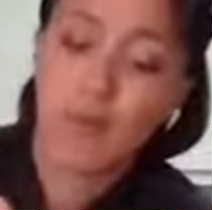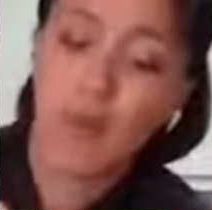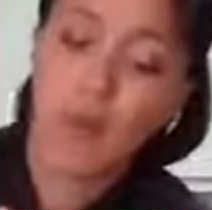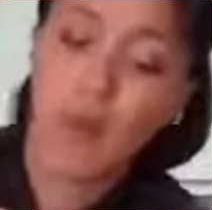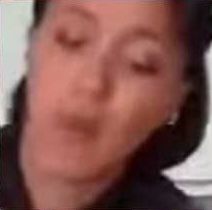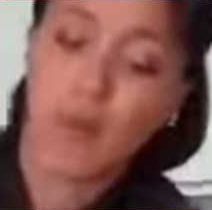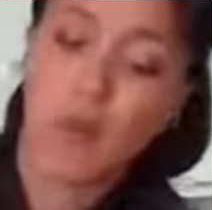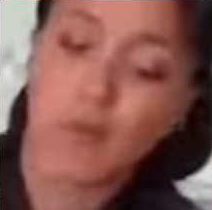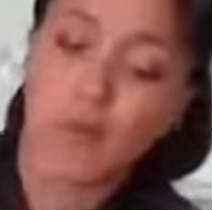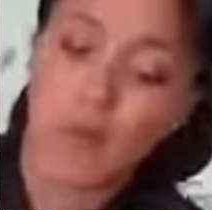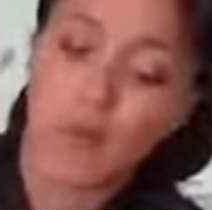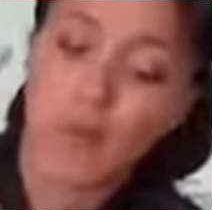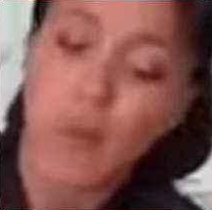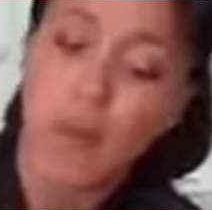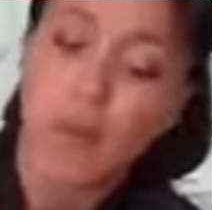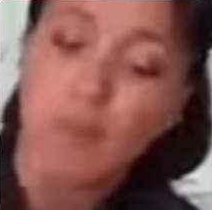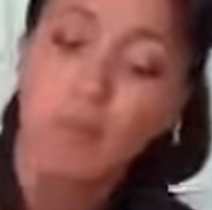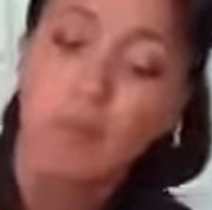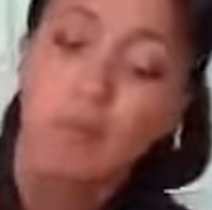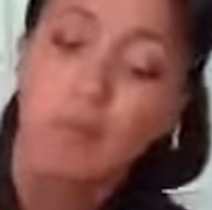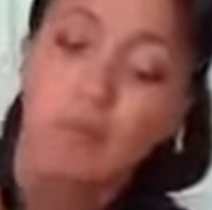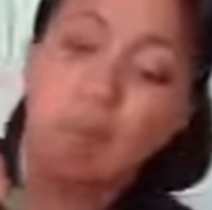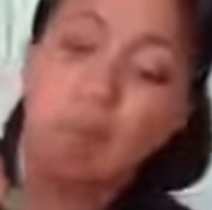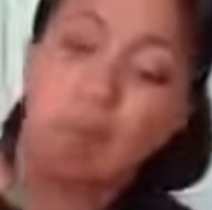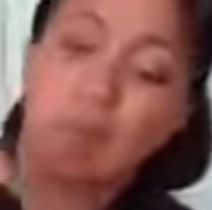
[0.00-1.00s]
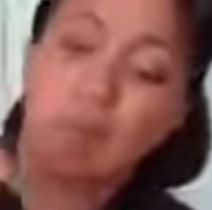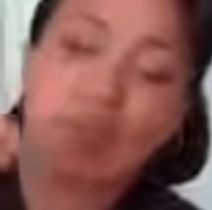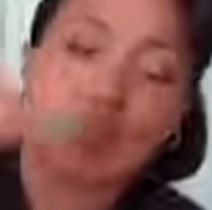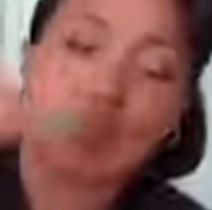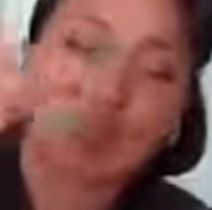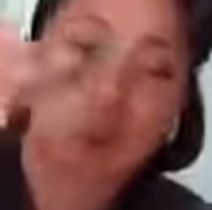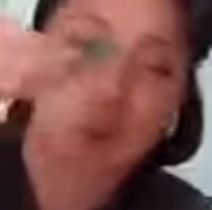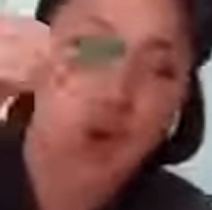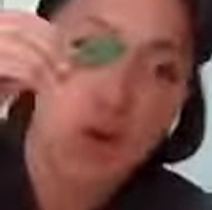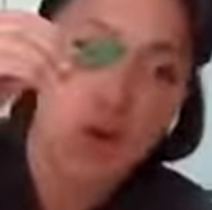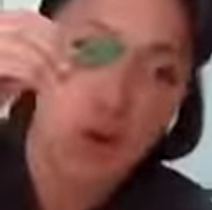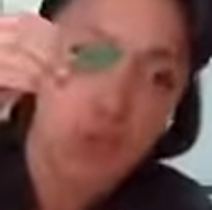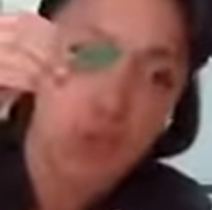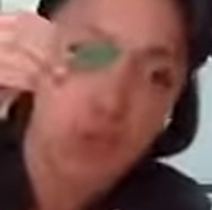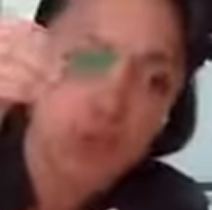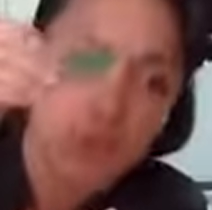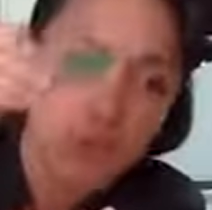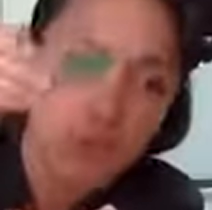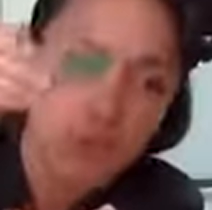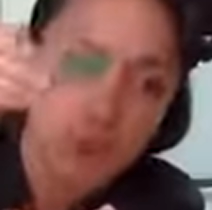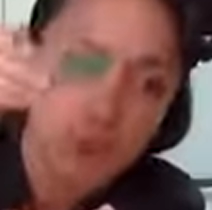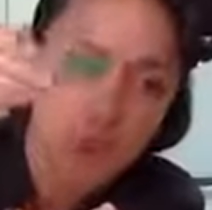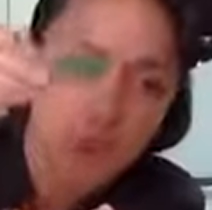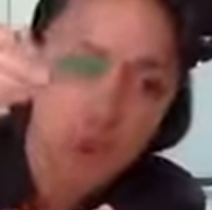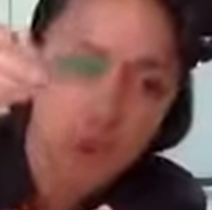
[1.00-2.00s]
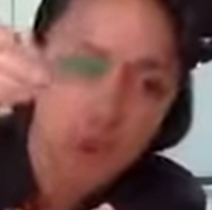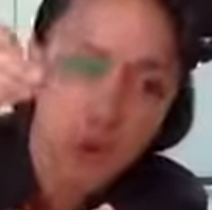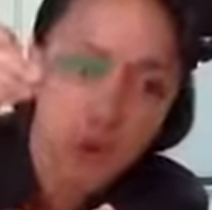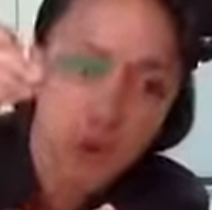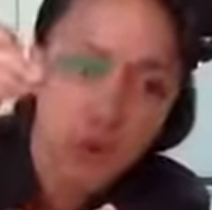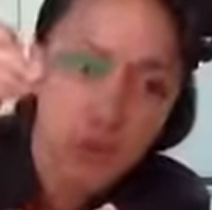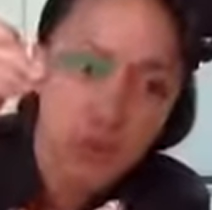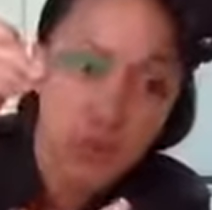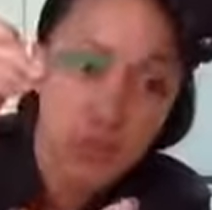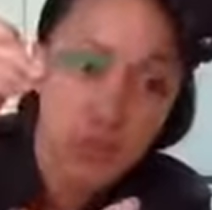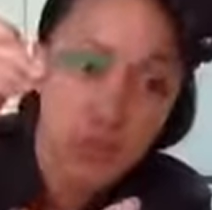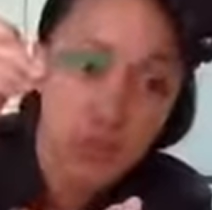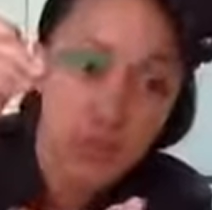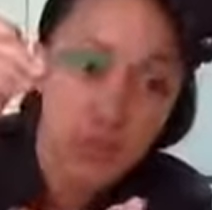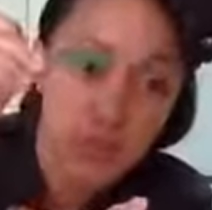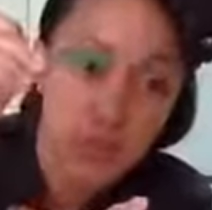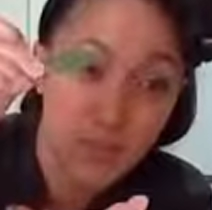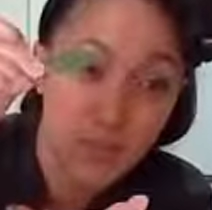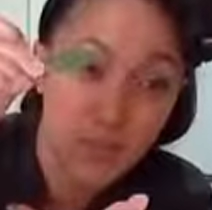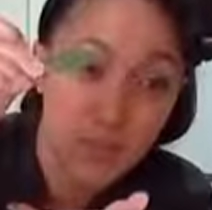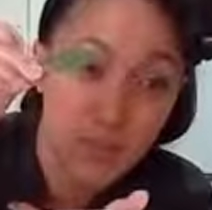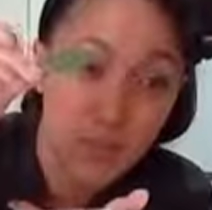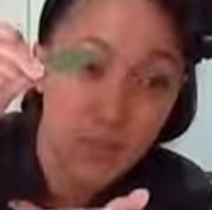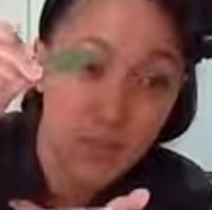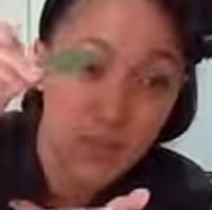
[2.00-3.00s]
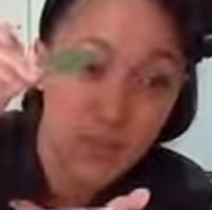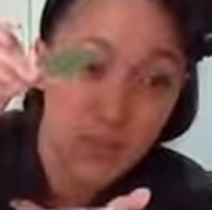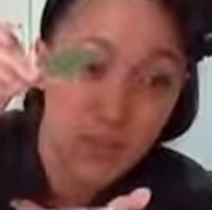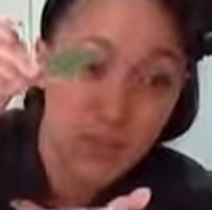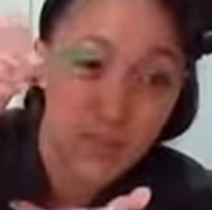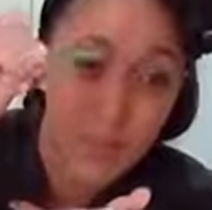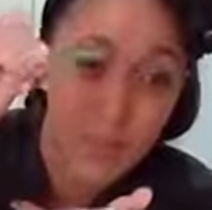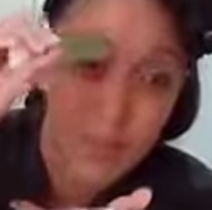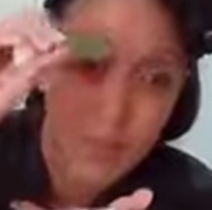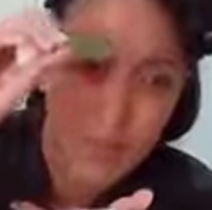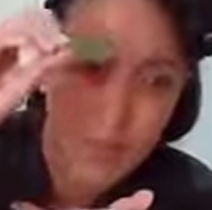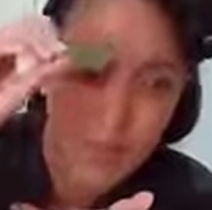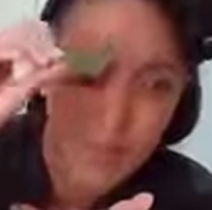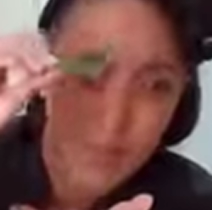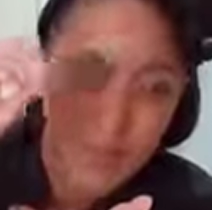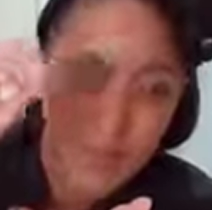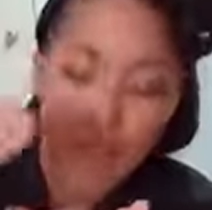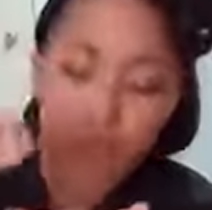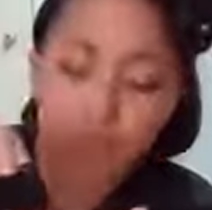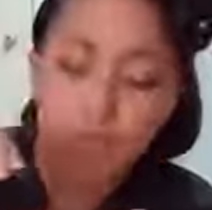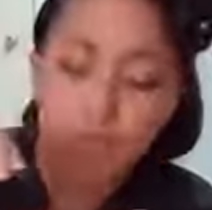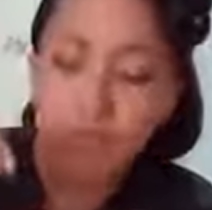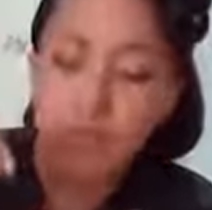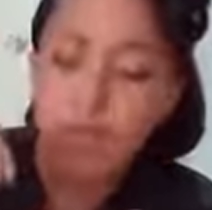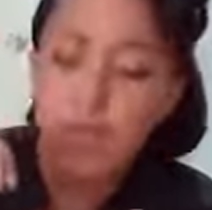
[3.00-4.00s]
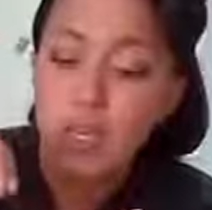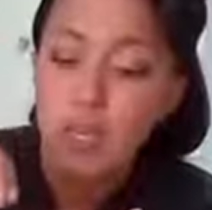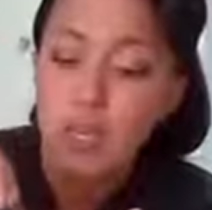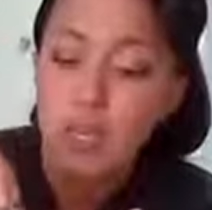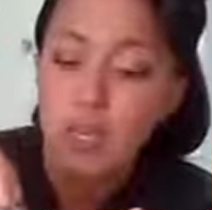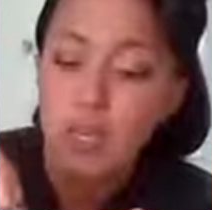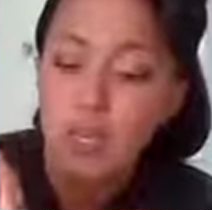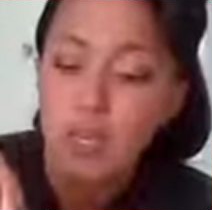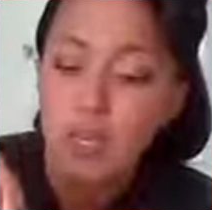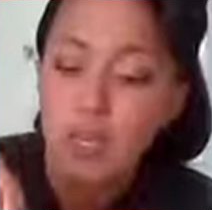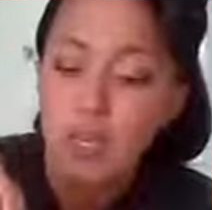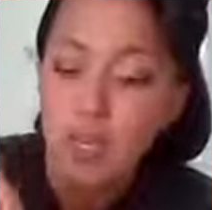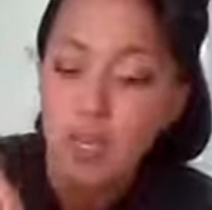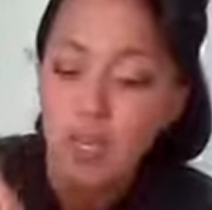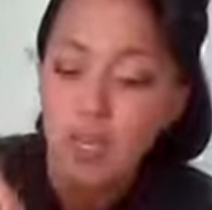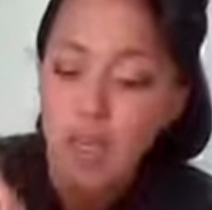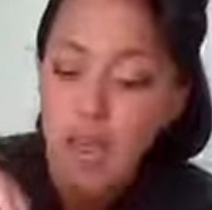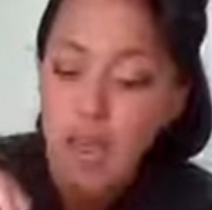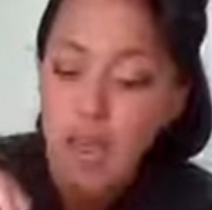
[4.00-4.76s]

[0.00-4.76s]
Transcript: However, mine are really small, so I'm using a few of them. I think I have 3 in here.